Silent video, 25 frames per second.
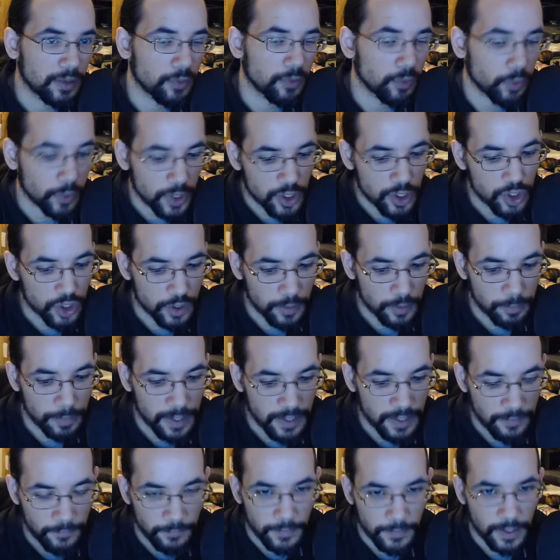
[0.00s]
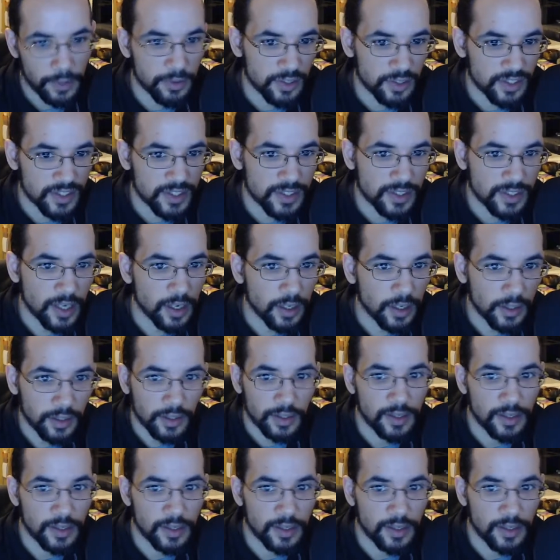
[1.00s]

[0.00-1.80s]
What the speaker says: rigid, being very stuck,